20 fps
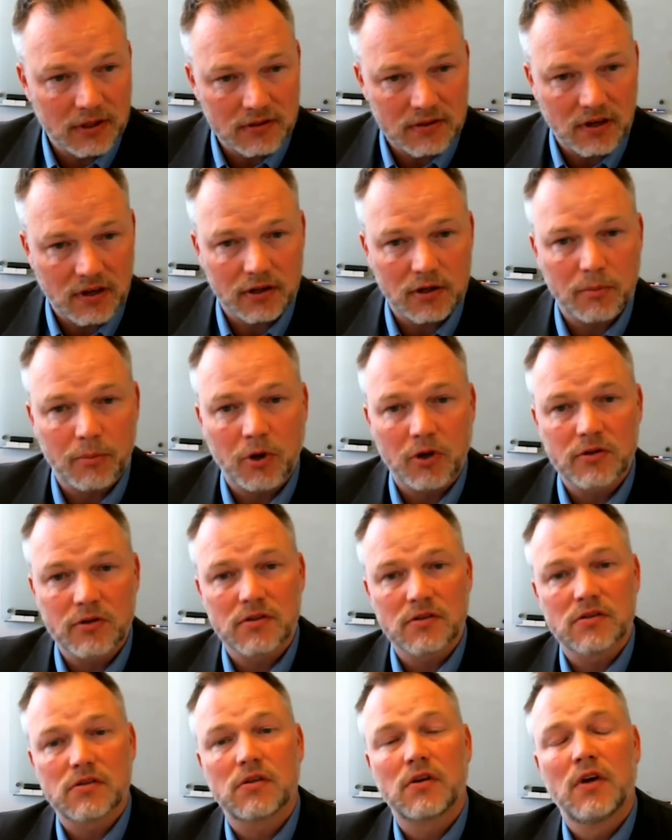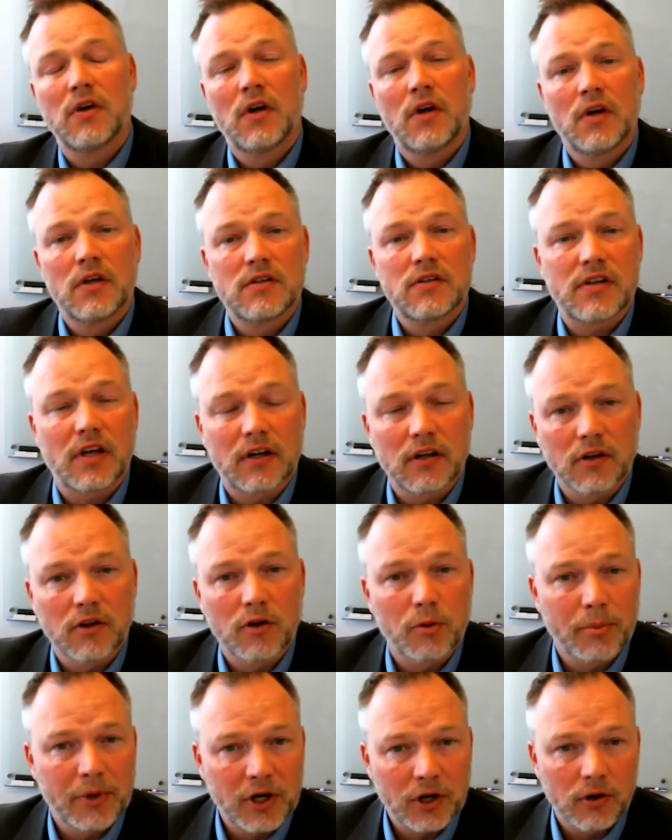Dr. Parsons said a little
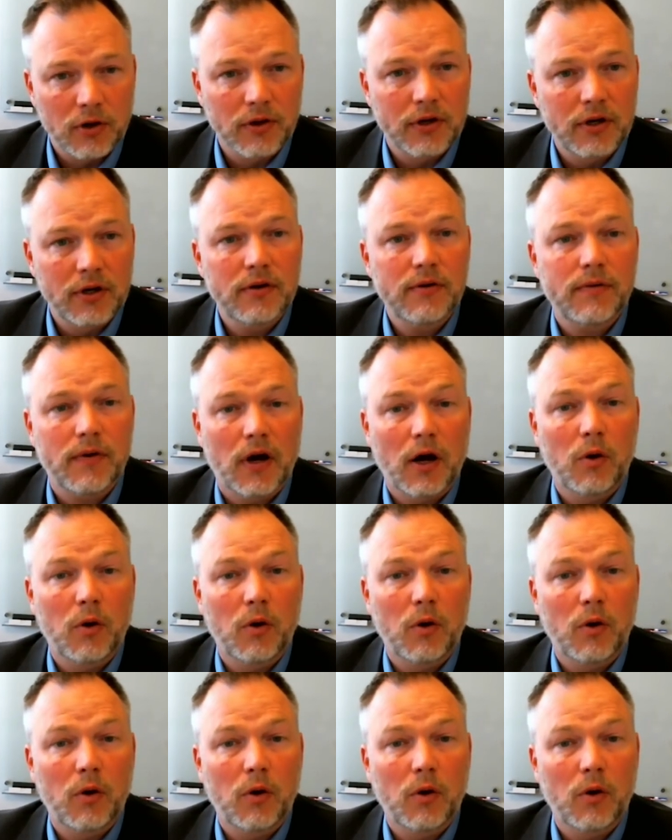bit earlier.